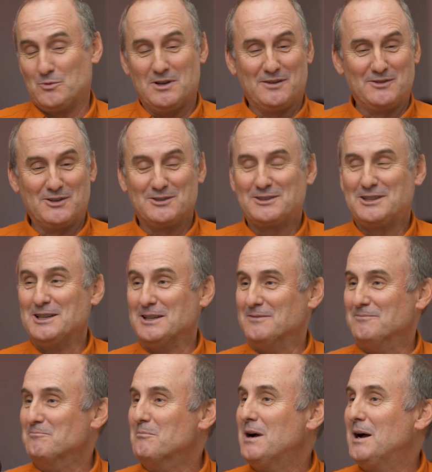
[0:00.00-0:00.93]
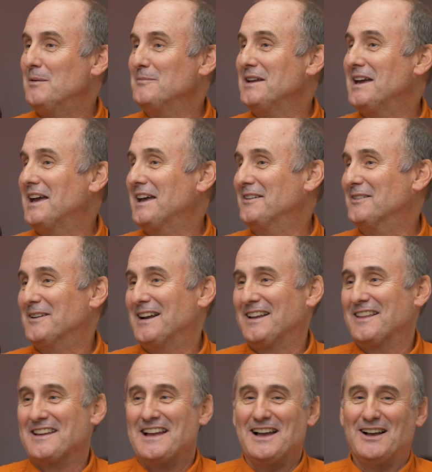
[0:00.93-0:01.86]
12-year-old kid. Mom, dad are
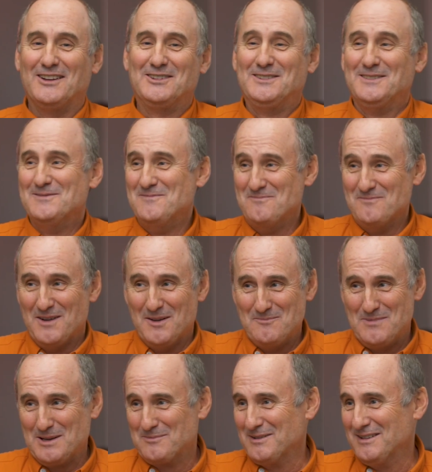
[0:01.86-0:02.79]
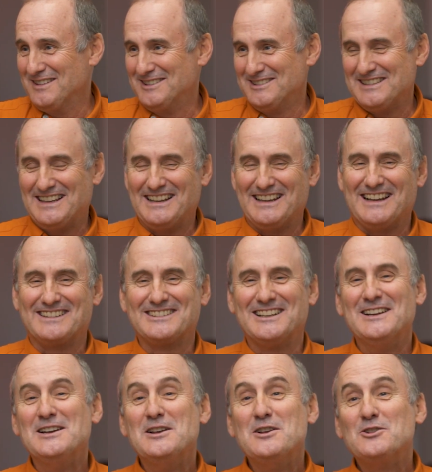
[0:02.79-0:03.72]
out of the house. Big brother's out of the house.
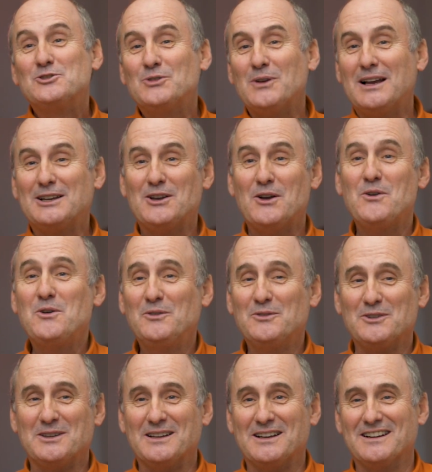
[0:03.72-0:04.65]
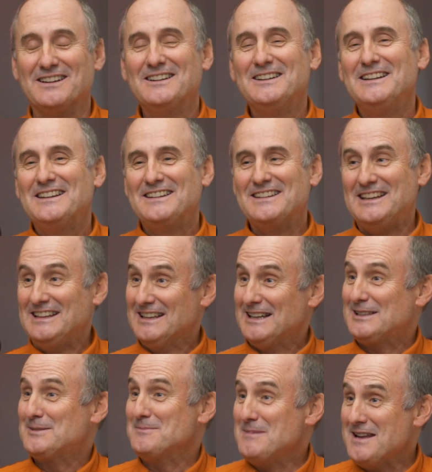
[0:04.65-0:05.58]
So I go over there. He
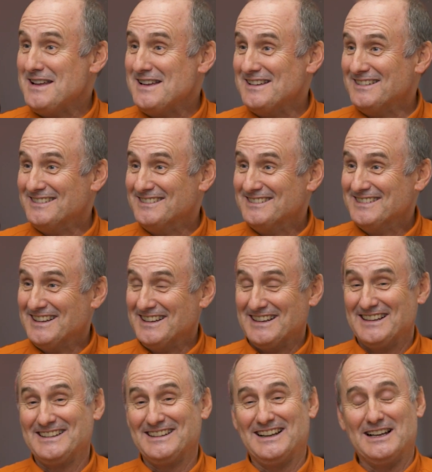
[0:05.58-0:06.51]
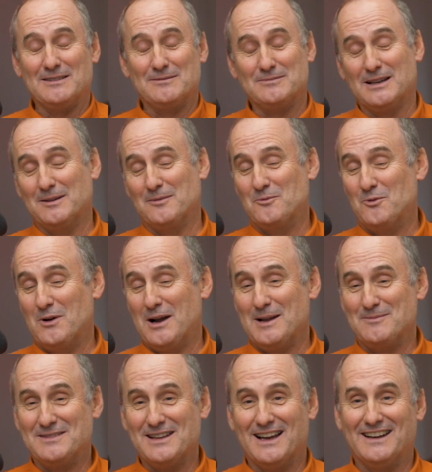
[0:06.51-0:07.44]
lets me in. And I'm
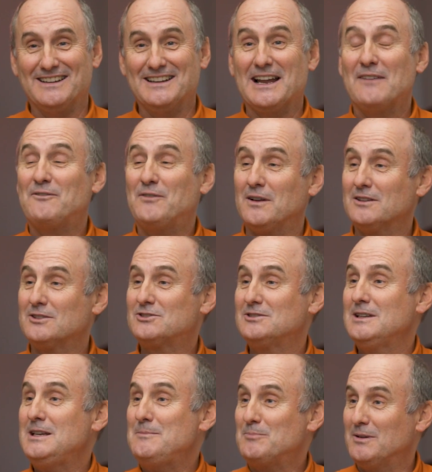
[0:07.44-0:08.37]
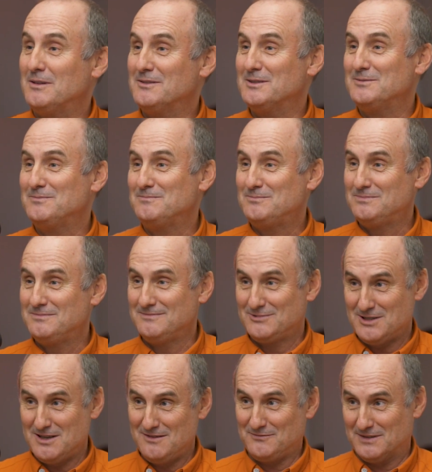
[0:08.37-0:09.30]
wiped out. And I fall asleep on the
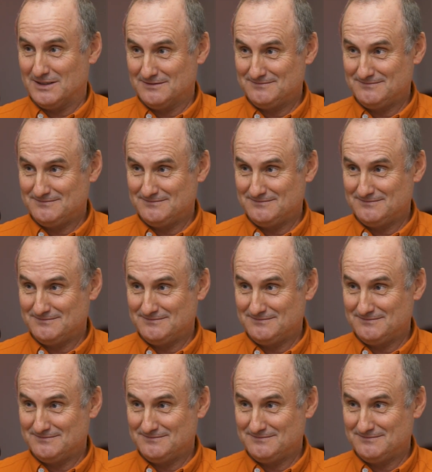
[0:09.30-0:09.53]
sofa.